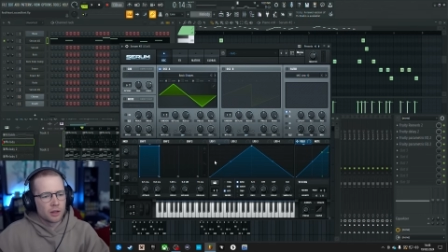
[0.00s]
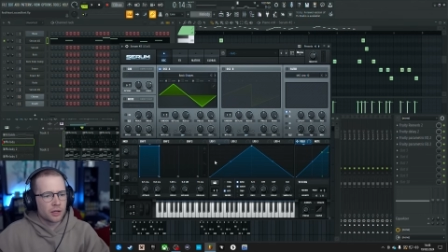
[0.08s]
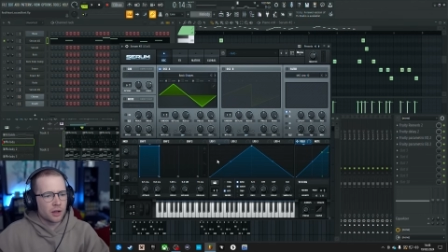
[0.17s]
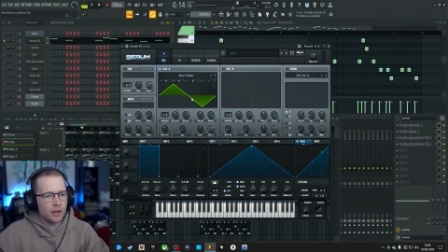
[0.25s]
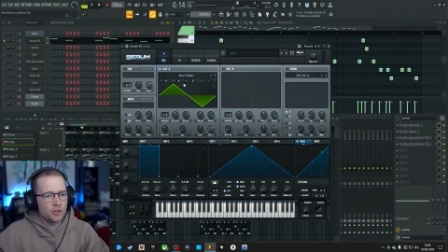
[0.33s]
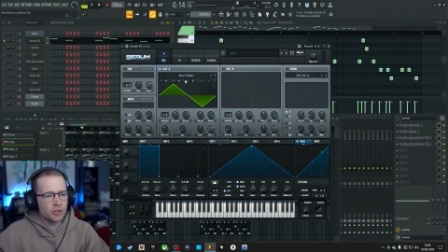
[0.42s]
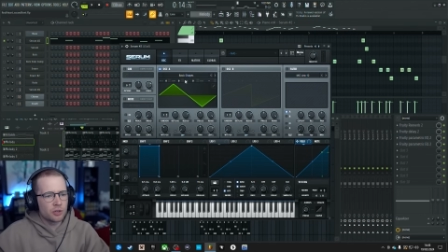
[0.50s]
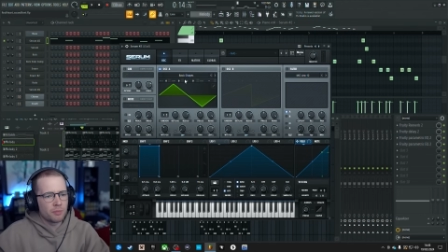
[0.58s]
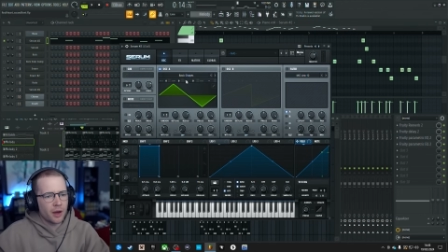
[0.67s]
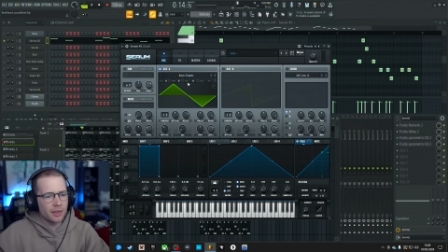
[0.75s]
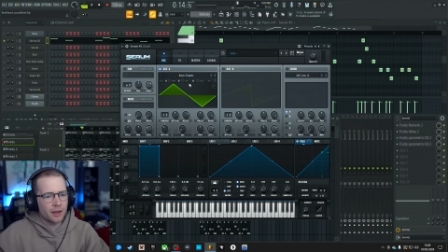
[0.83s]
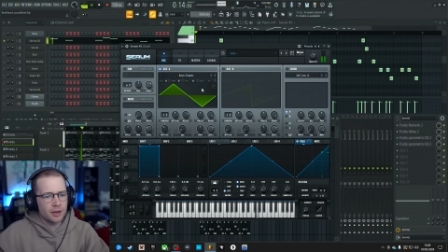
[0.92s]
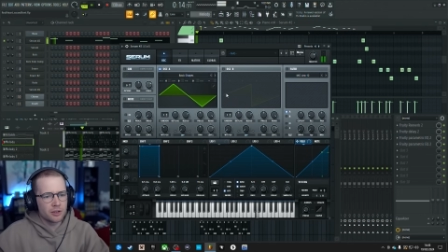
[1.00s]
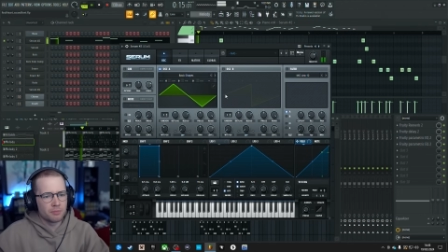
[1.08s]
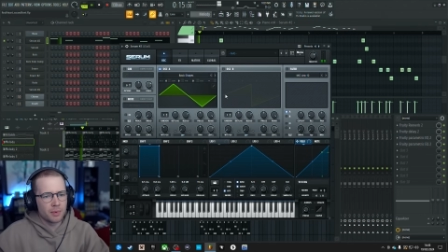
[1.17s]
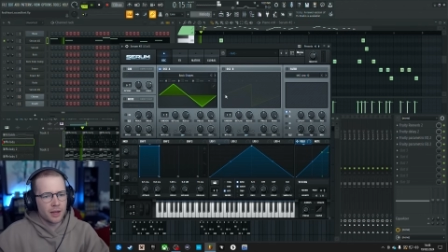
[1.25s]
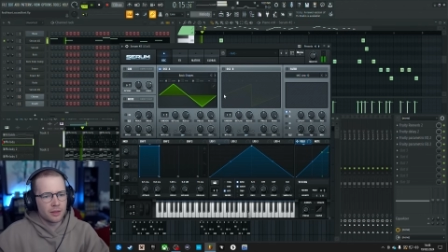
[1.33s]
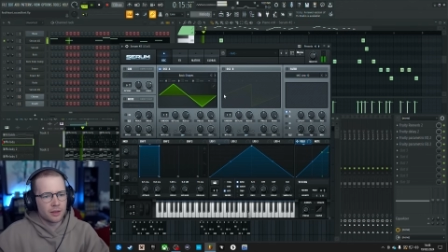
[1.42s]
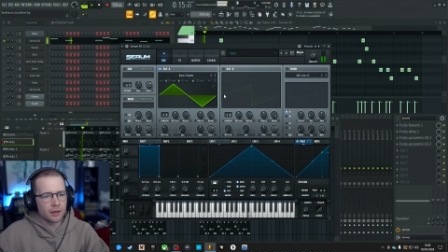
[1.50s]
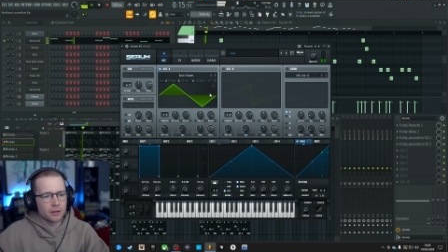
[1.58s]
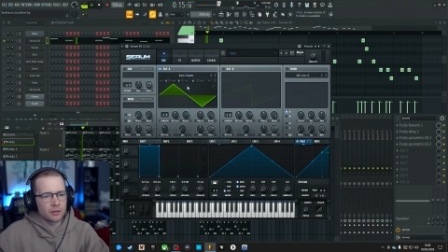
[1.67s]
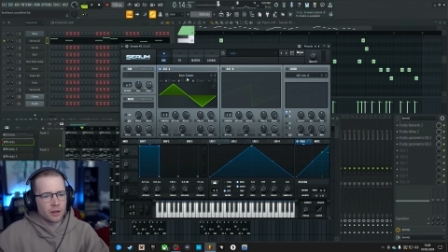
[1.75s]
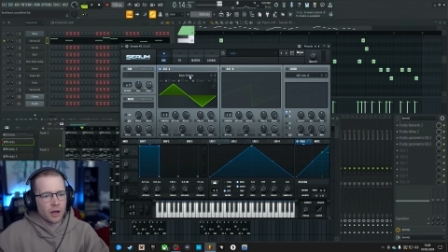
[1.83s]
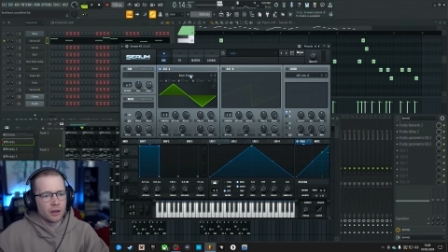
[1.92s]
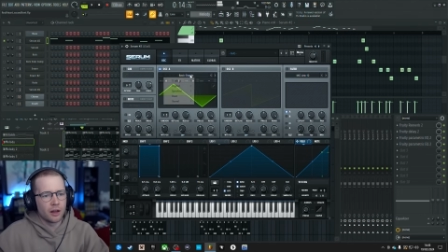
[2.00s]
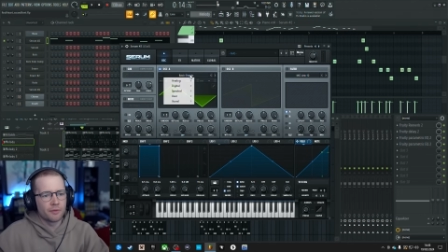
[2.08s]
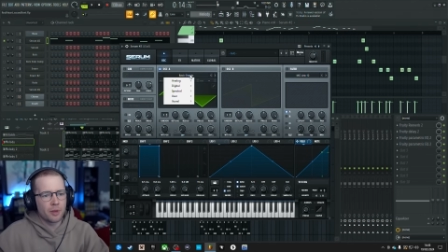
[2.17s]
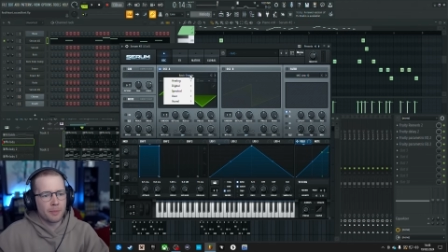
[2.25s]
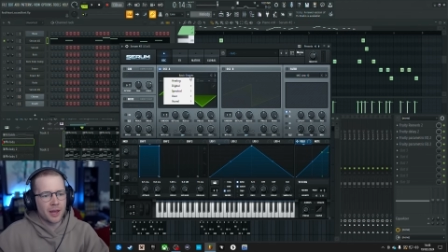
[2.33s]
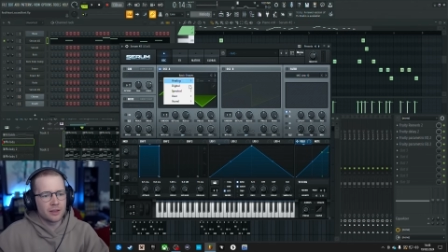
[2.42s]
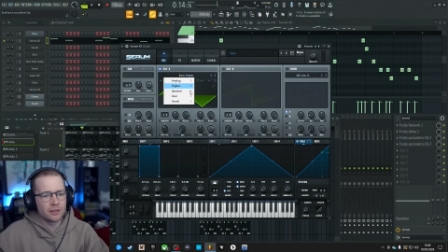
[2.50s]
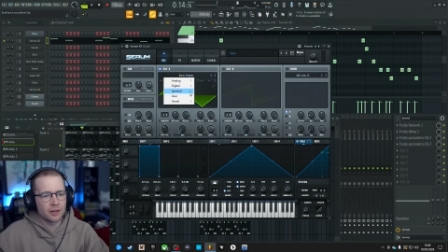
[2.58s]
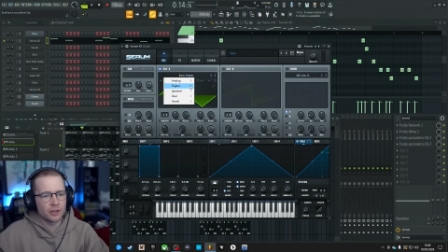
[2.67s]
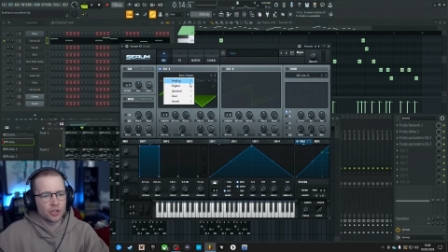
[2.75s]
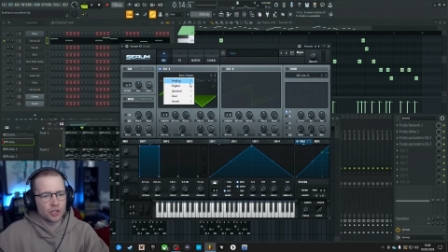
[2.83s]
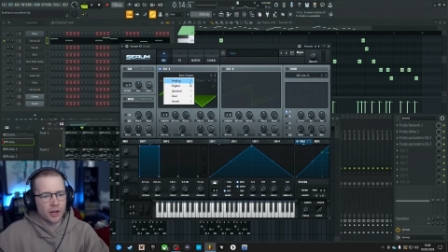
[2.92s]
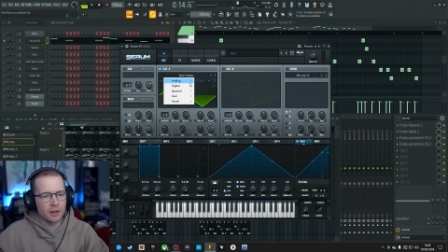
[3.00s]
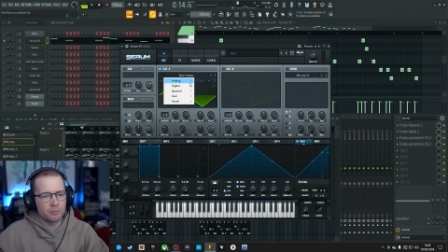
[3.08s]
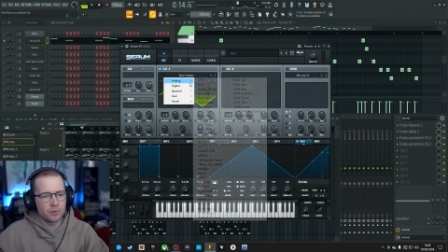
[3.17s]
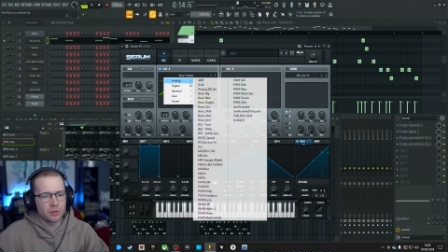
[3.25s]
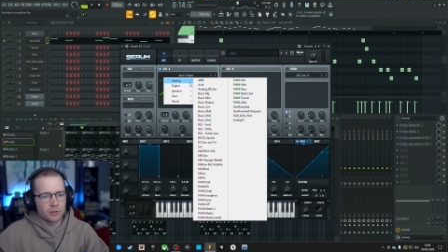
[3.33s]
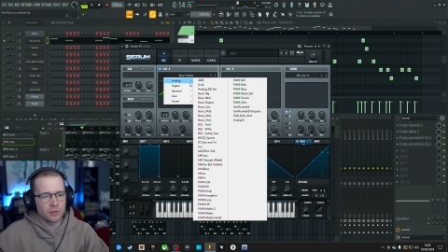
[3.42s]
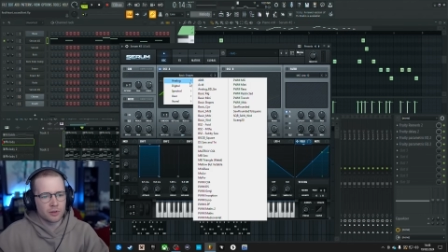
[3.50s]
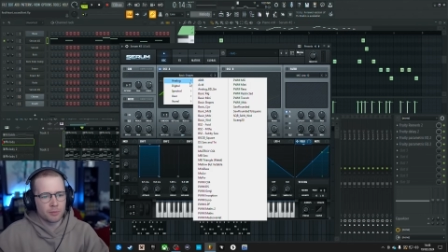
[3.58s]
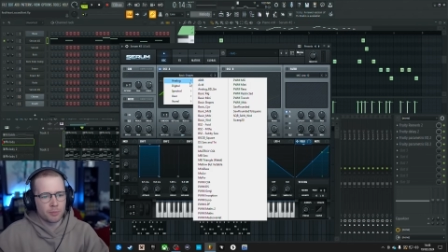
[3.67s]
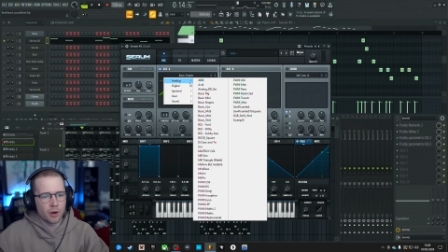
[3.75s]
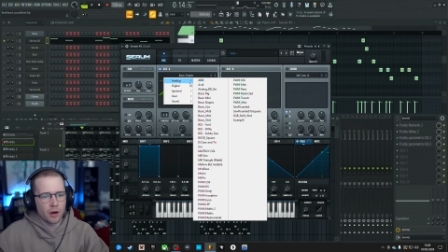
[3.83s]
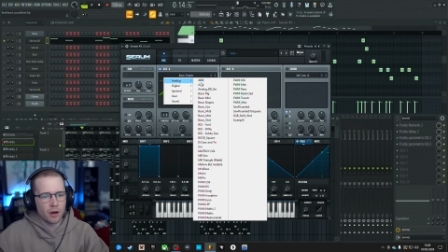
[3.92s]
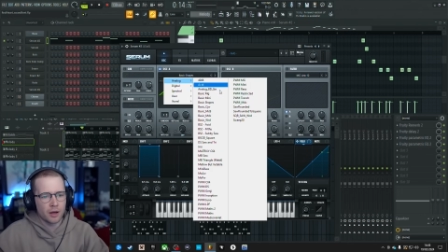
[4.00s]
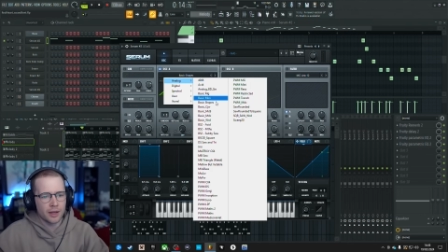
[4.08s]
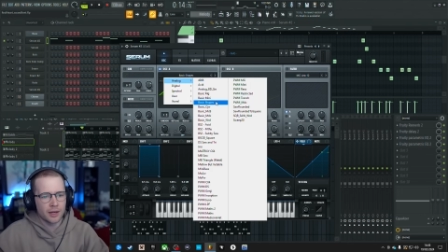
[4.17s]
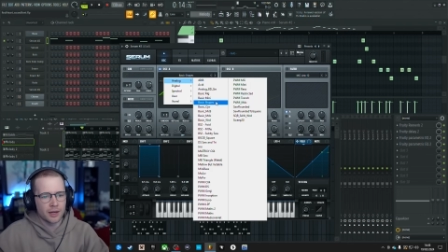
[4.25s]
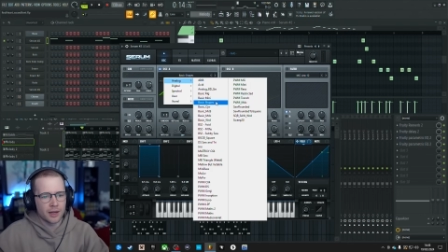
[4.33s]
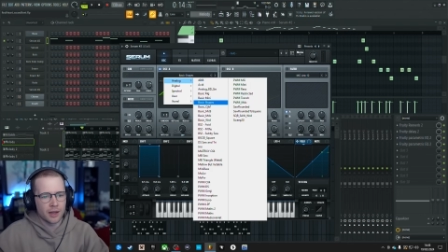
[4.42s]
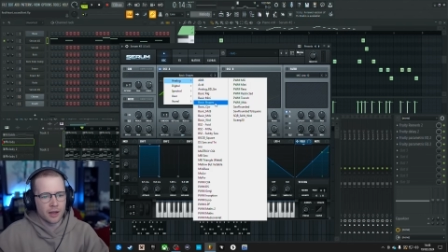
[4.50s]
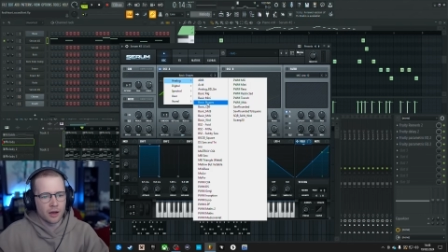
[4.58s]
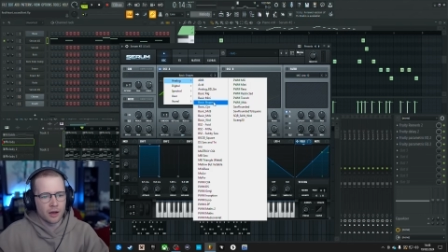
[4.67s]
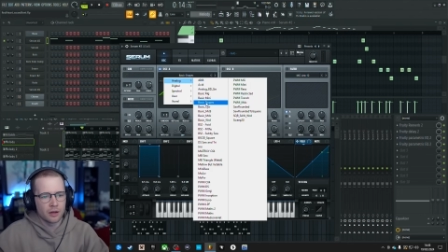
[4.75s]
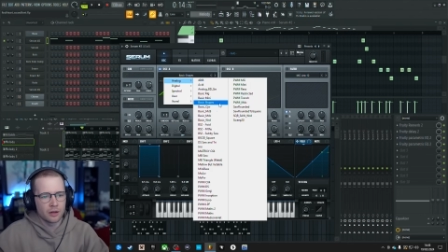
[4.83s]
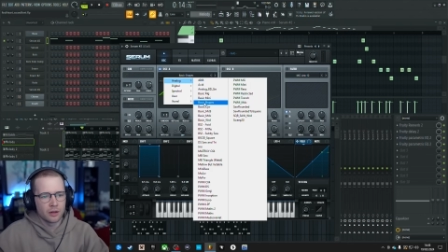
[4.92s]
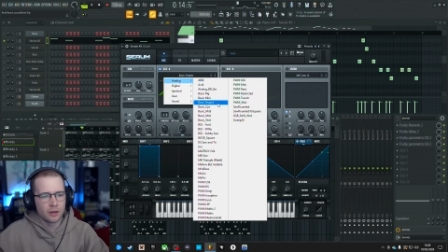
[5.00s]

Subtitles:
I think I just made this. I love the basic shapes part in here.